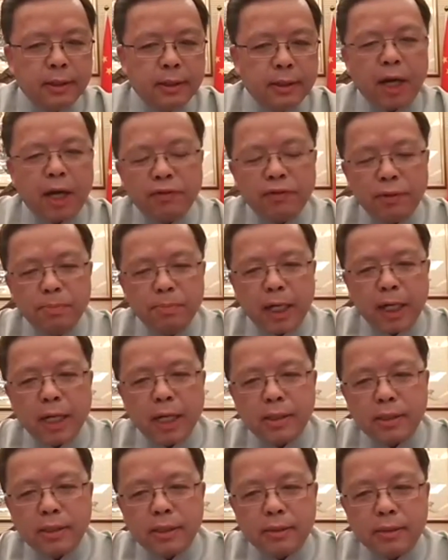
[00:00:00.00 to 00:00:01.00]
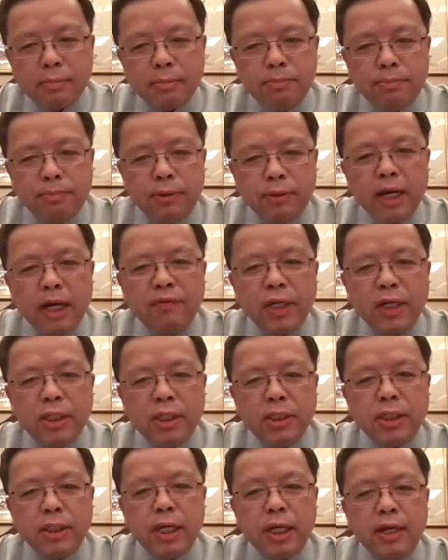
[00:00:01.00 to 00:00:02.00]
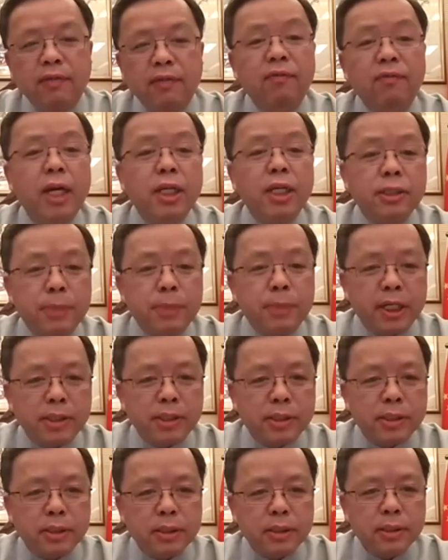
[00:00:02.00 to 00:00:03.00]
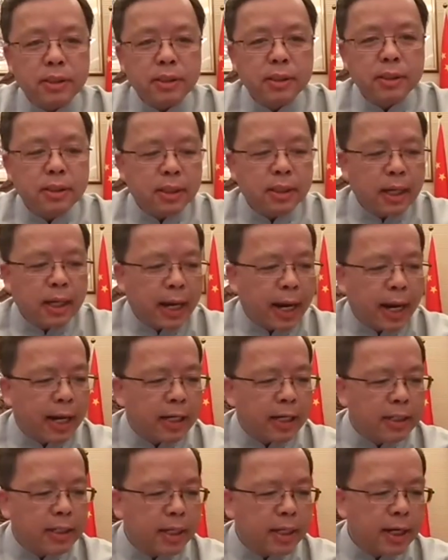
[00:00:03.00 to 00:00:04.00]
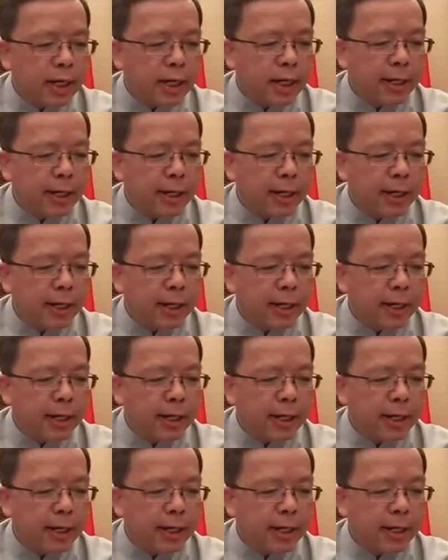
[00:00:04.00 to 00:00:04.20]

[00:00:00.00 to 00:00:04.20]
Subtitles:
apart from that, private investments and